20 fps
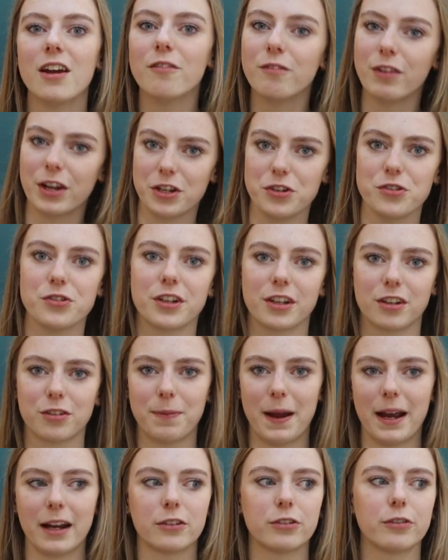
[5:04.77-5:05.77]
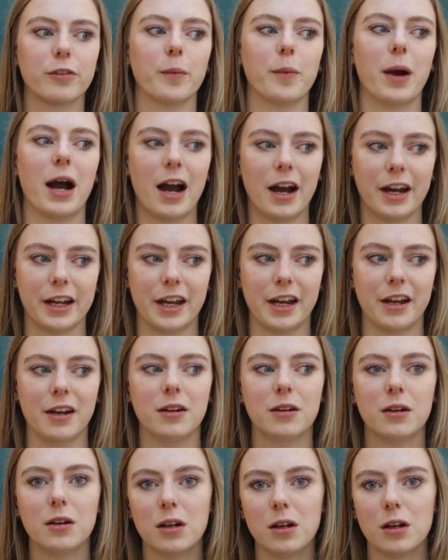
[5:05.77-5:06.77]
that you'd expect from higher
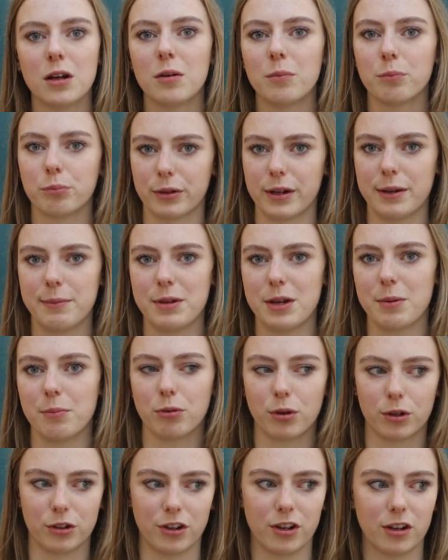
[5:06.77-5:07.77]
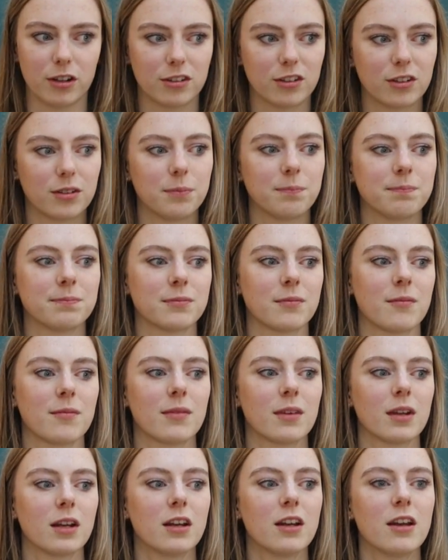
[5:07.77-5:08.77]
premium products.
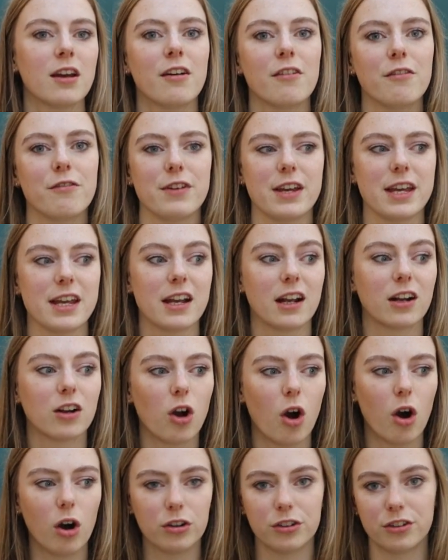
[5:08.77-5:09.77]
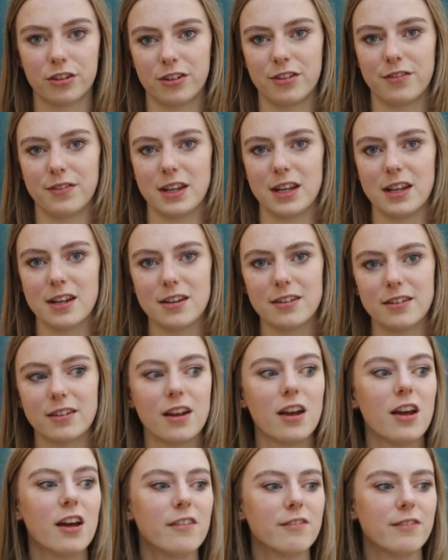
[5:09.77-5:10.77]
The cost of these,
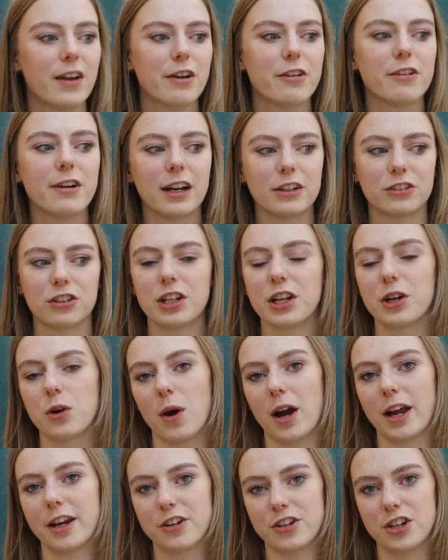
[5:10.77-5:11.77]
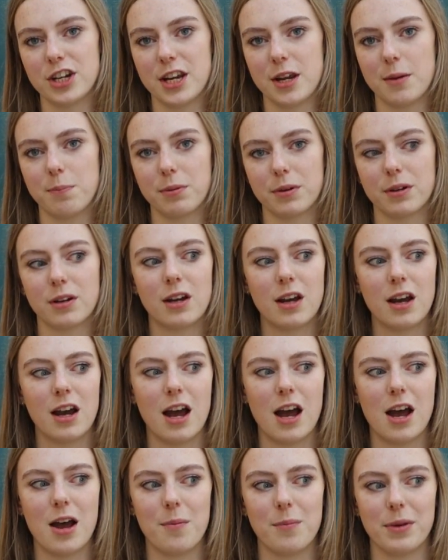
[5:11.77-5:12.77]
they were actually quite cheap
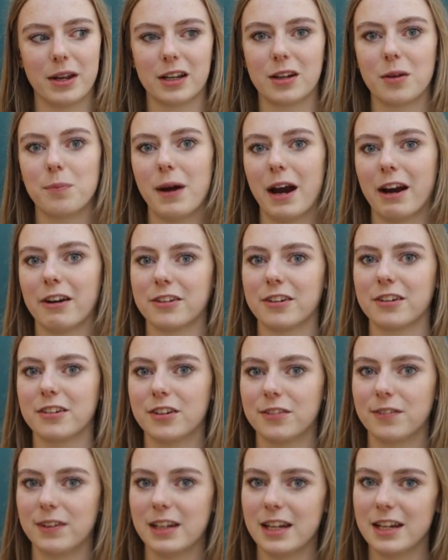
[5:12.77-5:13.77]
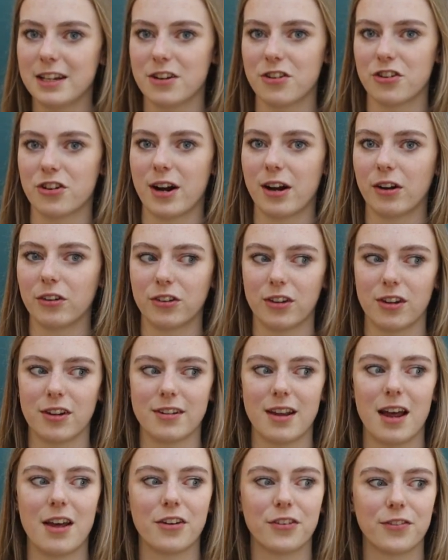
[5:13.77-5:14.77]
in comparison to the linen
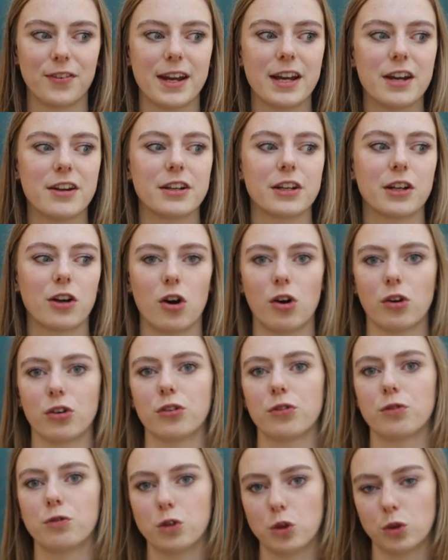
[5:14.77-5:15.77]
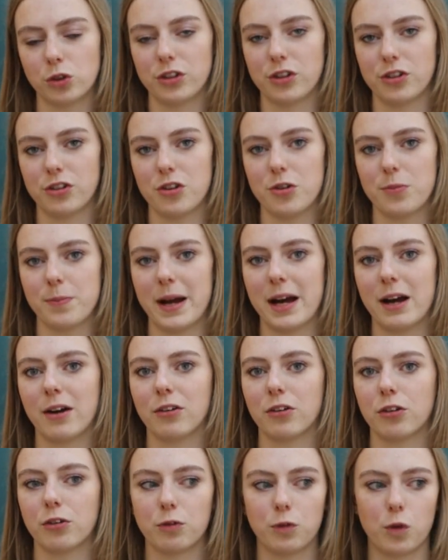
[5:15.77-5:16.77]
trousers, as they only cost
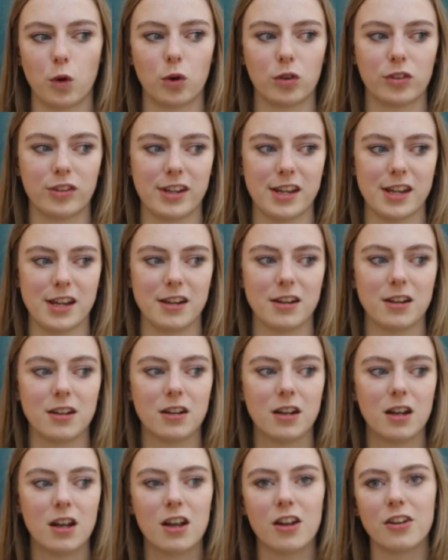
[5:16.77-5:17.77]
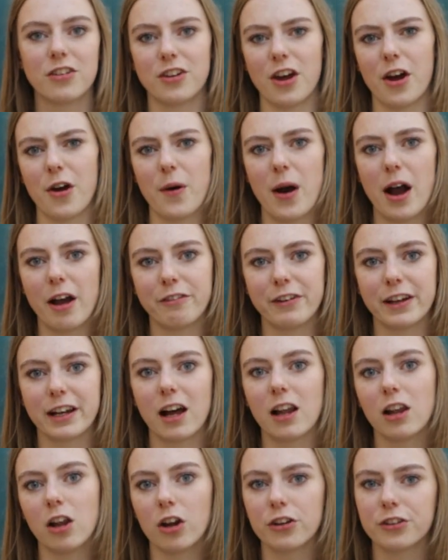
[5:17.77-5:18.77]
£42.14. So I
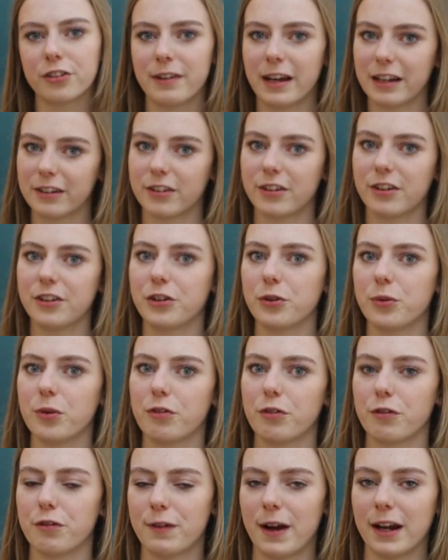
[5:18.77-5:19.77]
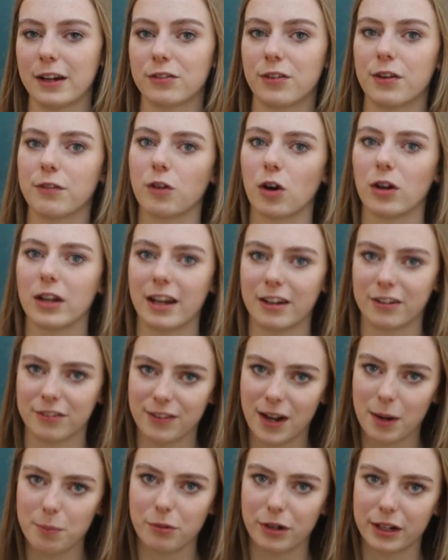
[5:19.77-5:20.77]
think a lot of that's to do with the fact they've got less
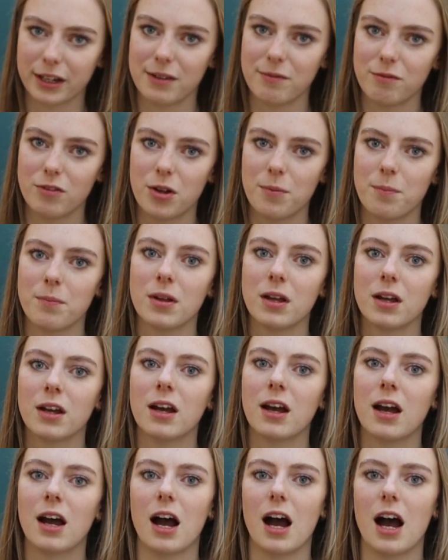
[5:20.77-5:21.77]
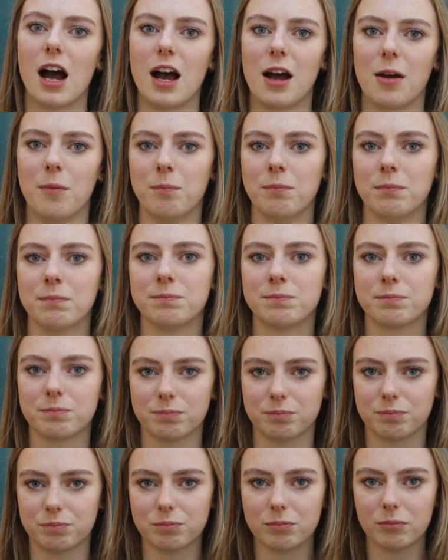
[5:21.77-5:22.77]
fabric in them,
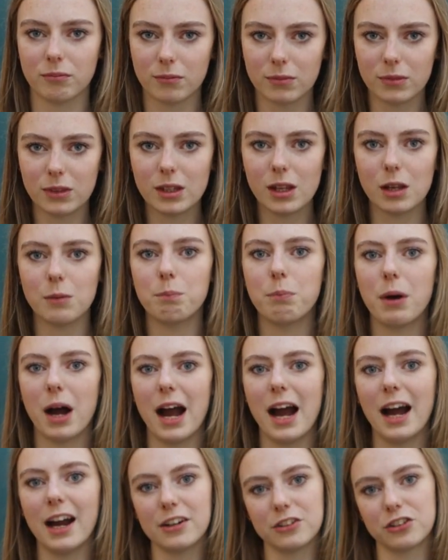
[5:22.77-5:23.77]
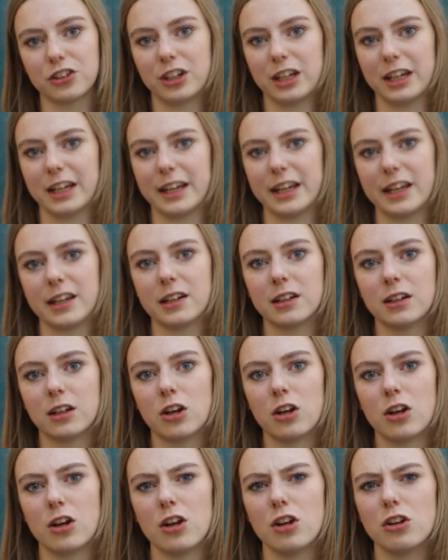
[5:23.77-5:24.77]
but actually
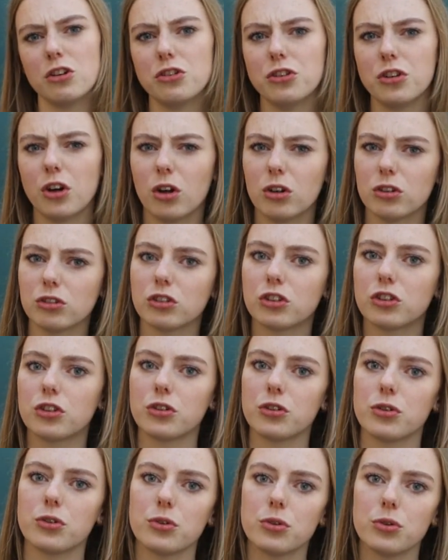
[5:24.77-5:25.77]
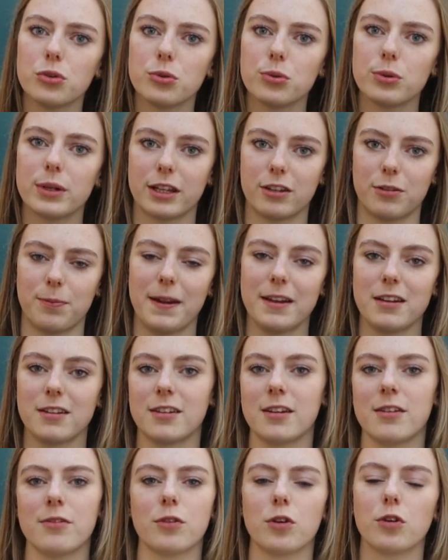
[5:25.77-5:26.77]
not too
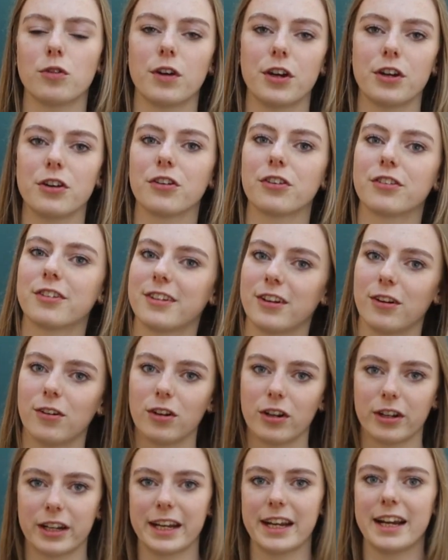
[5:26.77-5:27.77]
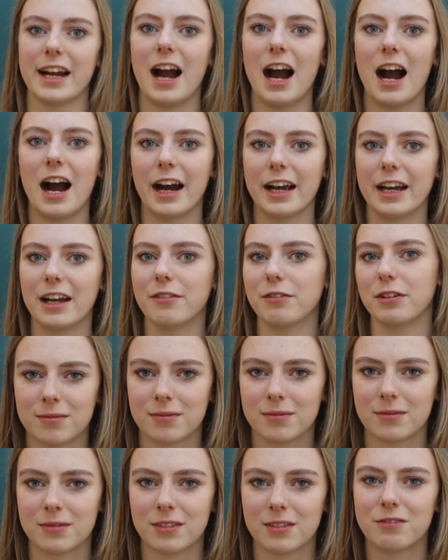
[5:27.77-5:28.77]
expensive, although you're still looking at higher
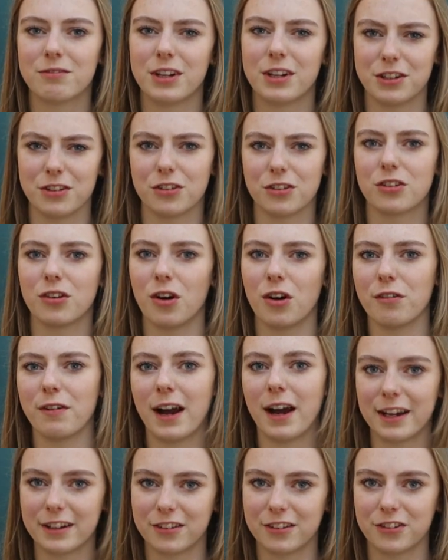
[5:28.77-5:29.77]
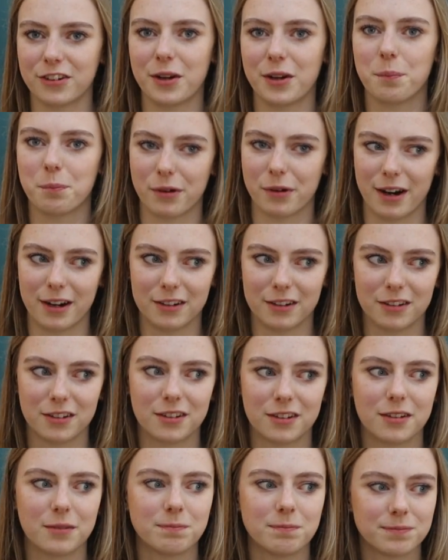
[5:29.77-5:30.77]
than your sort of high street
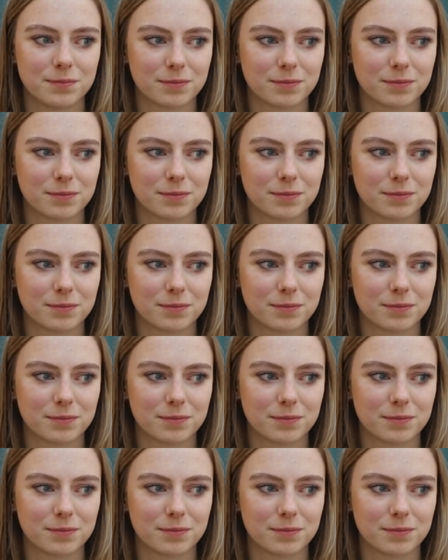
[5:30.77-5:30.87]
brands.